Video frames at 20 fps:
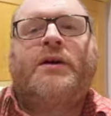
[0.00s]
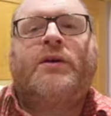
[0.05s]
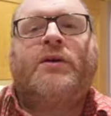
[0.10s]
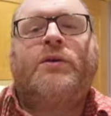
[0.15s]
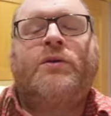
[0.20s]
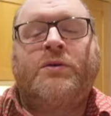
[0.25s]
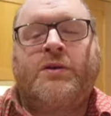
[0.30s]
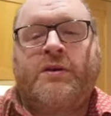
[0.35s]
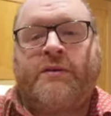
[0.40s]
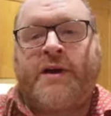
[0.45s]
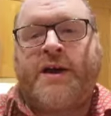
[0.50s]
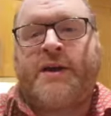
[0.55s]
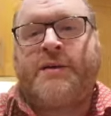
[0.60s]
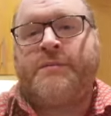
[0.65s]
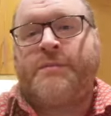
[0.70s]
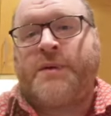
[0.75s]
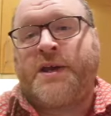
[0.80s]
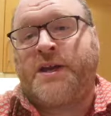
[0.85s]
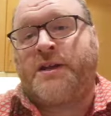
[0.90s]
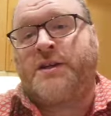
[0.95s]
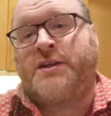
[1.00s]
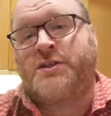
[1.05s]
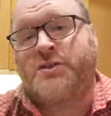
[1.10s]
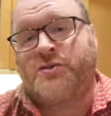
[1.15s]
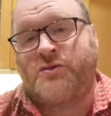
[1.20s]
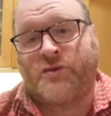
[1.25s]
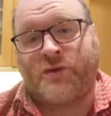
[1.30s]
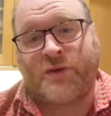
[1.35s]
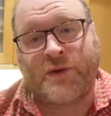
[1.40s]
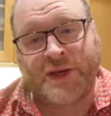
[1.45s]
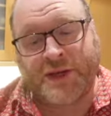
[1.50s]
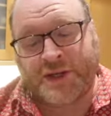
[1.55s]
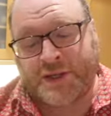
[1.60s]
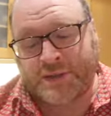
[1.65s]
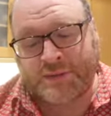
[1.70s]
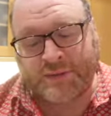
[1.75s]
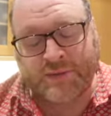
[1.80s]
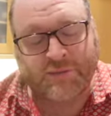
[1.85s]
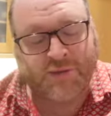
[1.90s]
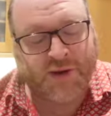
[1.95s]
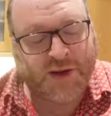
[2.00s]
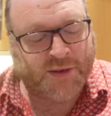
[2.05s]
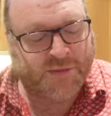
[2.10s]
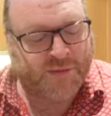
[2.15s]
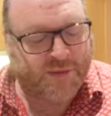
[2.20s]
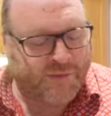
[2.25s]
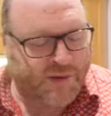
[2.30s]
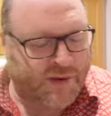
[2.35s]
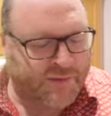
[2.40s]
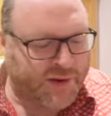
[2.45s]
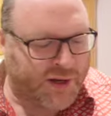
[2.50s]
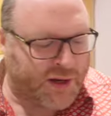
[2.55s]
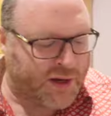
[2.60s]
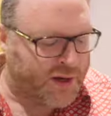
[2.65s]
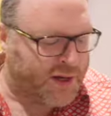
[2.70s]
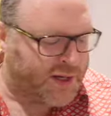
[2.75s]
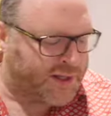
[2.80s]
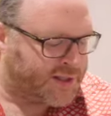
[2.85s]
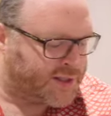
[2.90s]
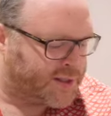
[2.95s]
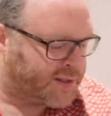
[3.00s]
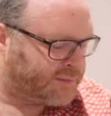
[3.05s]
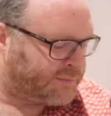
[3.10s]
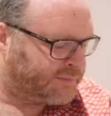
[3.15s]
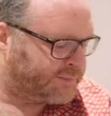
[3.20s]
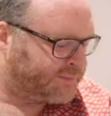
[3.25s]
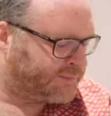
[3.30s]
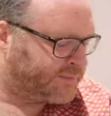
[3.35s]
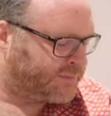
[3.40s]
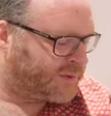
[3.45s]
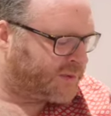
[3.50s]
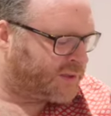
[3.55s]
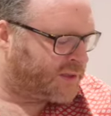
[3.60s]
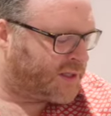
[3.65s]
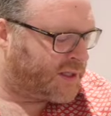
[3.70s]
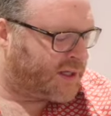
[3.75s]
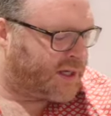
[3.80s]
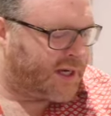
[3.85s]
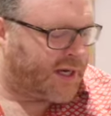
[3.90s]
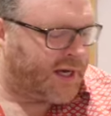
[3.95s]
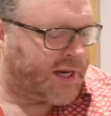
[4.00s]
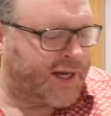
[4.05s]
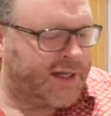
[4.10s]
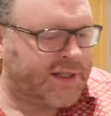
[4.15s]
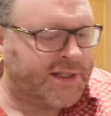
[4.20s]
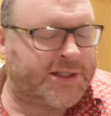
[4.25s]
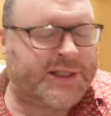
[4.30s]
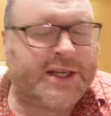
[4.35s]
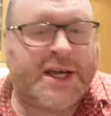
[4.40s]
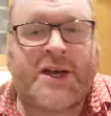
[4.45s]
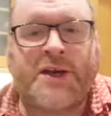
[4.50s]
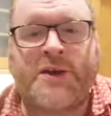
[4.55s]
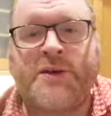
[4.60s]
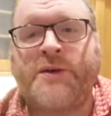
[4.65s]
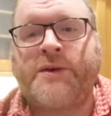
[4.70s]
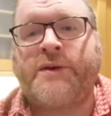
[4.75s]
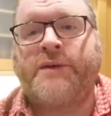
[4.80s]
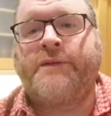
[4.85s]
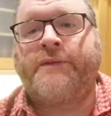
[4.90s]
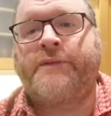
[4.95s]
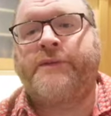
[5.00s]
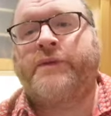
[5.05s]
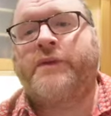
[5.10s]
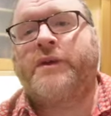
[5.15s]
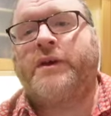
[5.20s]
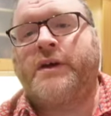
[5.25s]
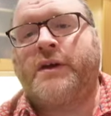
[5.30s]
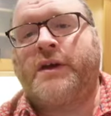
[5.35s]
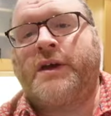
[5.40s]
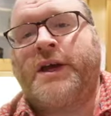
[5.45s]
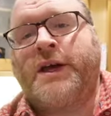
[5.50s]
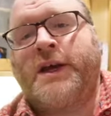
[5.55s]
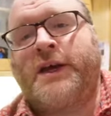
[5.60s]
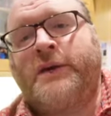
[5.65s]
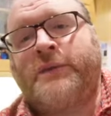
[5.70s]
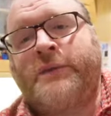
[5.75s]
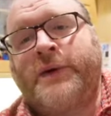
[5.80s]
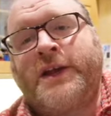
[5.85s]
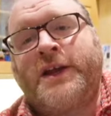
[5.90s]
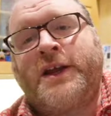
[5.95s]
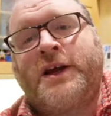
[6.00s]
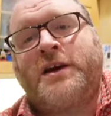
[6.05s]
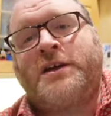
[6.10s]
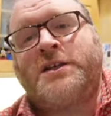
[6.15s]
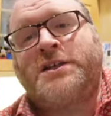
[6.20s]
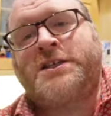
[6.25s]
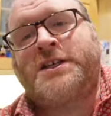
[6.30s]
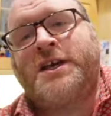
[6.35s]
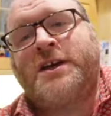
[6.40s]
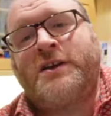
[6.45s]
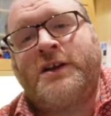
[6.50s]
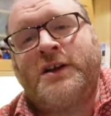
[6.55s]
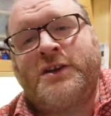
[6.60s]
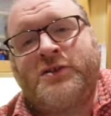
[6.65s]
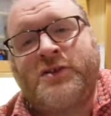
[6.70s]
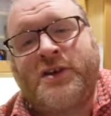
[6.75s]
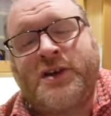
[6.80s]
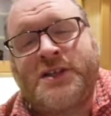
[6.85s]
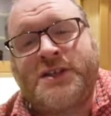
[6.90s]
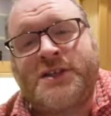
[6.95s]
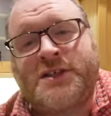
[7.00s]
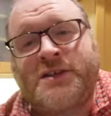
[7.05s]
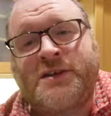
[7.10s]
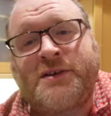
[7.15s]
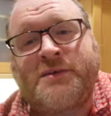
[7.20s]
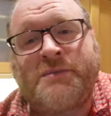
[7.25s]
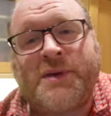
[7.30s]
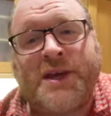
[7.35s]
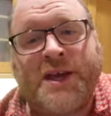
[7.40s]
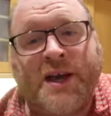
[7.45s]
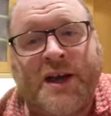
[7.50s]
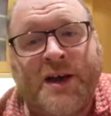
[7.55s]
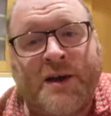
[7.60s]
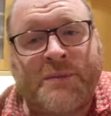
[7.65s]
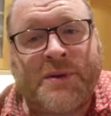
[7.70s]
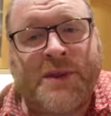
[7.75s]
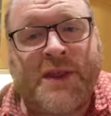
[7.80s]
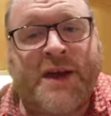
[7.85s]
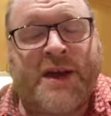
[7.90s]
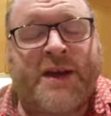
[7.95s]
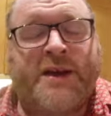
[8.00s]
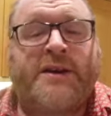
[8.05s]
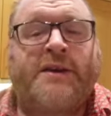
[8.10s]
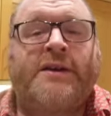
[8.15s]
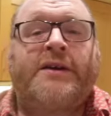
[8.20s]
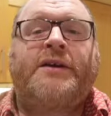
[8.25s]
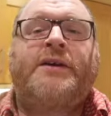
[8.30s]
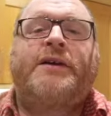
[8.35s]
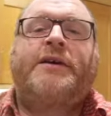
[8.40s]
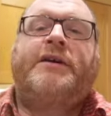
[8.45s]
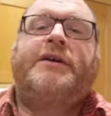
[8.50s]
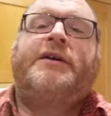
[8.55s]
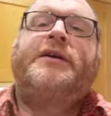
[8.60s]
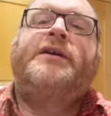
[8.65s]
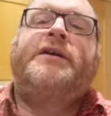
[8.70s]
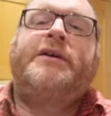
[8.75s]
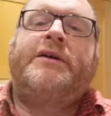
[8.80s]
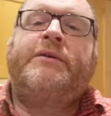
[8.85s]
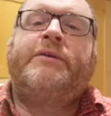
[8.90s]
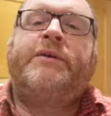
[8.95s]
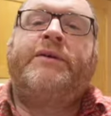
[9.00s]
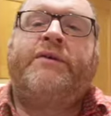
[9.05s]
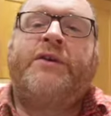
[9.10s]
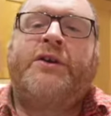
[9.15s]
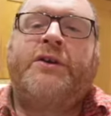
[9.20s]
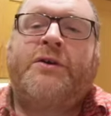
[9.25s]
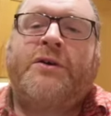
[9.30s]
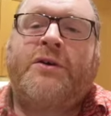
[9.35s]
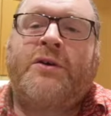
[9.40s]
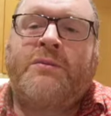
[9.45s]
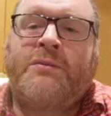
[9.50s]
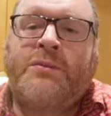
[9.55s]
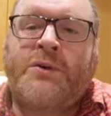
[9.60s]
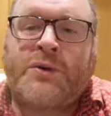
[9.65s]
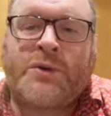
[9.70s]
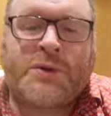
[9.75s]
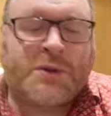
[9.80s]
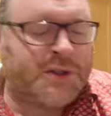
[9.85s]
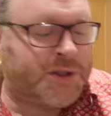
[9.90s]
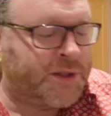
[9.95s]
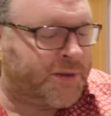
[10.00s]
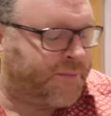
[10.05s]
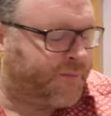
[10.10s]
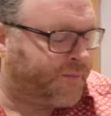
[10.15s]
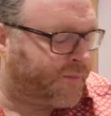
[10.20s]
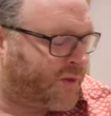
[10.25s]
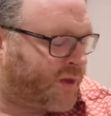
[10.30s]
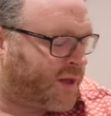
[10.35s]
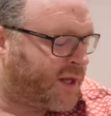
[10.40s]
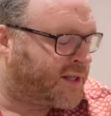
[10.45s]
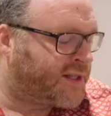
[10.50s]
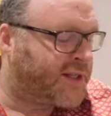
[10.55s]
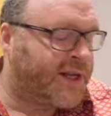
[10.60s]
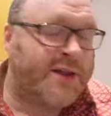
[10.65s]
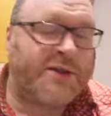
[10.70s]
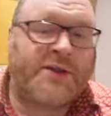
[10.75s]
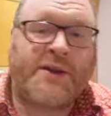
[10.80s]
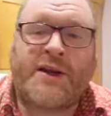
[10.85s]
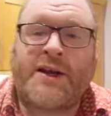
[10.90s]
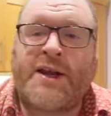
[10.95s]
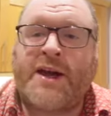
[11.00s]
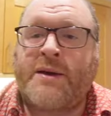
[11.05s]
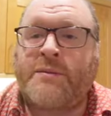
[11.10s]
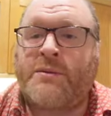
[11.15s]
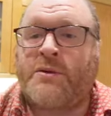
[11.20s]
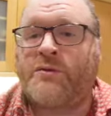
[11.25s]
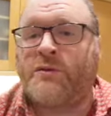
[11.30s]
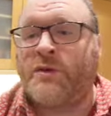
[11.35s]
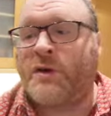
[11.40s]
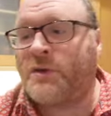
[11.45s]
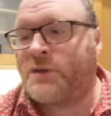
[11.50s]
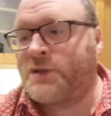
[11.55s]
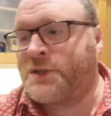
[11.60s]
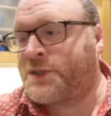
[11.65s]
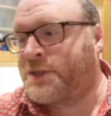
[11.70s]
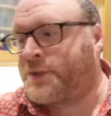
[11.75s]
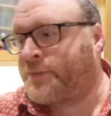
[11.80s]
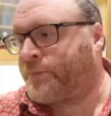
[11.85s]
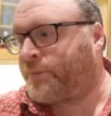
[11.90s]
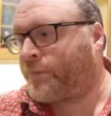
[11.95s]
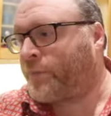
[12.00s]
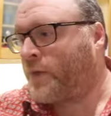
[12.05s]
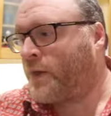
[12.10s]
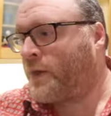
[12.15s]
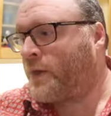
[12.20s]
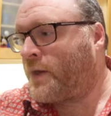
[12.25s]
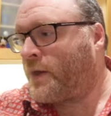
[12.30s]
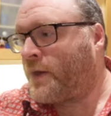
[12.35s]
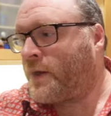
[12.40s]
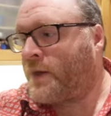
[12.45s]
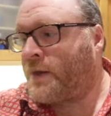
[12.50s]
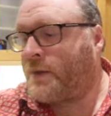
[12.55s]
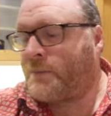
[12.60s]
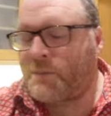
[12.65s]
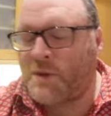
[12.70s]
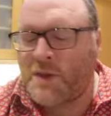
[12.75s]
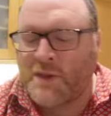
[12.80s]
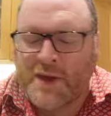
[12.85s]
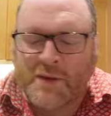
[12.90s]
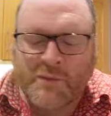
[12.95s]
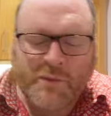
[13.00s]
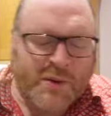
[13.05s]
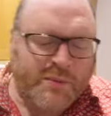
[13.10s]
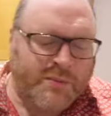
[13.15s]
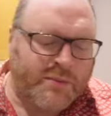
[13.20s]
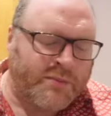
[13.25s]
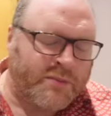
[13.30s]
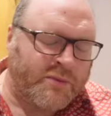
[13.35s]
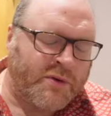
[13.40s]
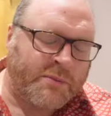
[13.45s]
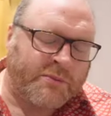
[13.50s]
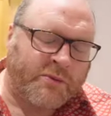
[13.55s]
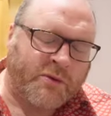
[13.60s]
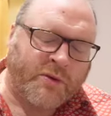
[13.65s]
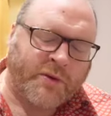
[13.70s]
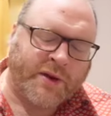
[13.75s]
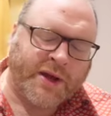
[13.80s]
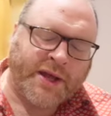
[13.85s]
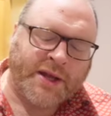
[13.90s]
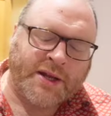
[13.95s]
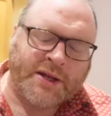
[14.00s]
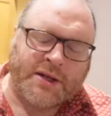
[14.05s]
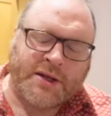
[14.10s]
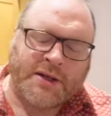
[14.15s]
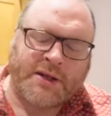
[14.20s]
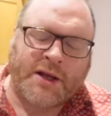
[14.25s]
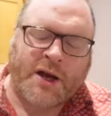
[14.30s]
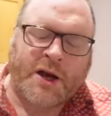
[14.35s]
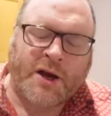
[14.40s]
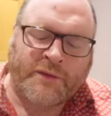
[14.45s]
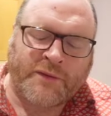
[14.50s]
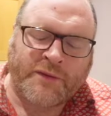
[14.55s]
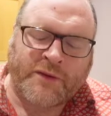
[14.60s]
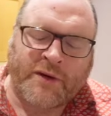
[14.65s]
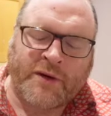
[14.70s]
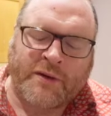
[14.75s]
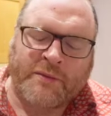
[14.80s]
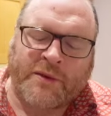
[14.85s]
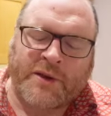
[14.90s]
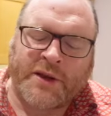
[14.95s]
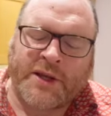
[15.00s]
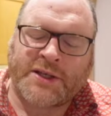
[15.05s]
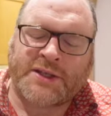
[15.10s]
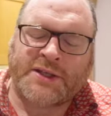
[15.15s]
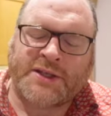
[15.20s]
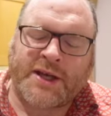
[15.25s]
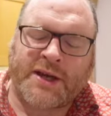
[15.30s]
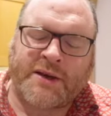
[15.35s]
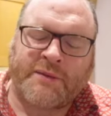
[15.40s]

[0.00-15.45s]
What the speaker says: Alderaan being destroyed in front of her very eyes. And so when Han Solo tries to meet up there with Luke on board, there's nothing there but rocks. But then we brought in, after this